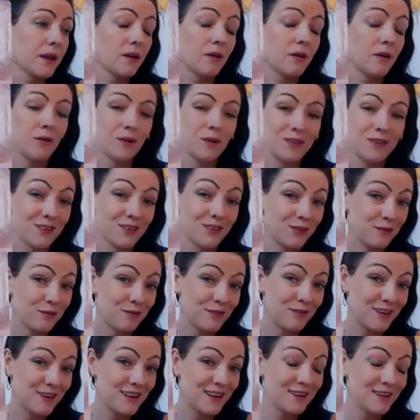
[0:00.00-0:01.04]
God, that's so
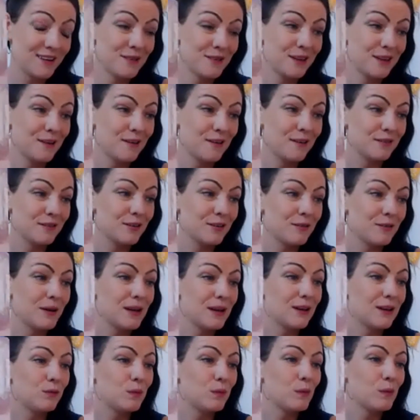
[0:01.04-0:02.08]
funny. I know a lot of
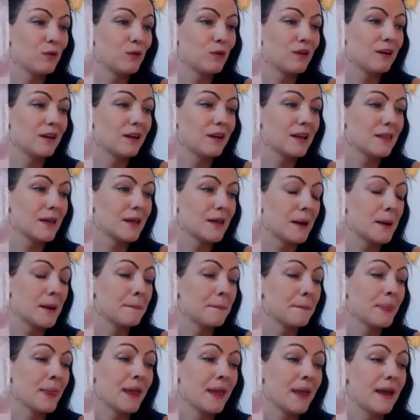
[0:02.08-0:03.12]
Aquarius people are like that.
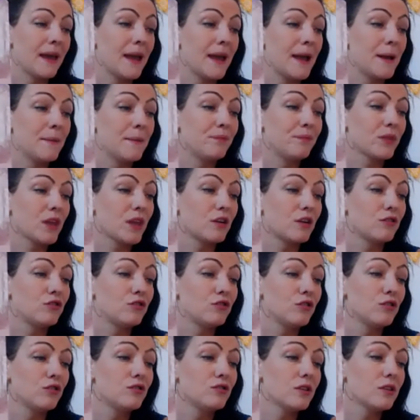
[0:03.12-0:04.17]

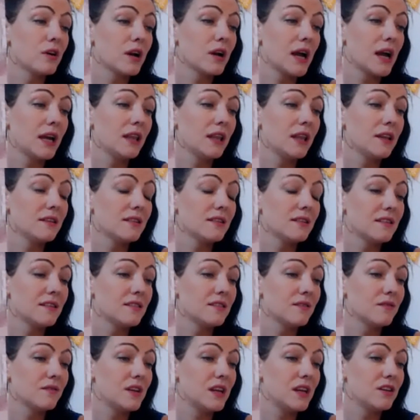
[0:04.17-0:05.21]
Due to their highly
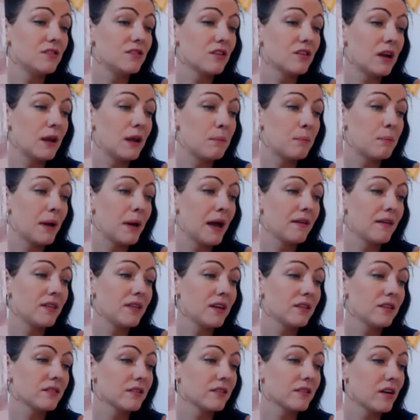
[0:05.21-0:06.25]
sensitive nature, empathic
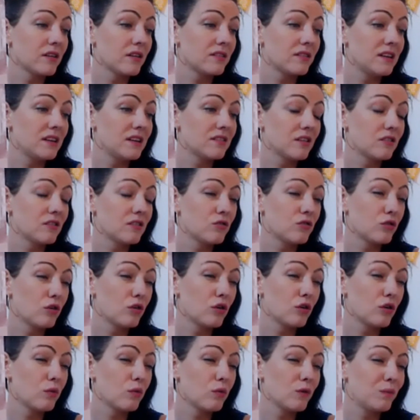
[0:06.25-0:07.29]
starseeds can
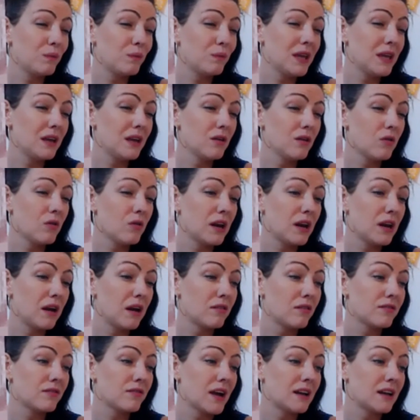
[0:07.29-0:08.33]
struggle with being on
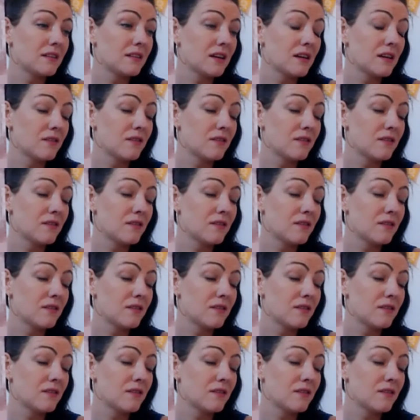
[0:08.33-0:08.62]
Earth and in a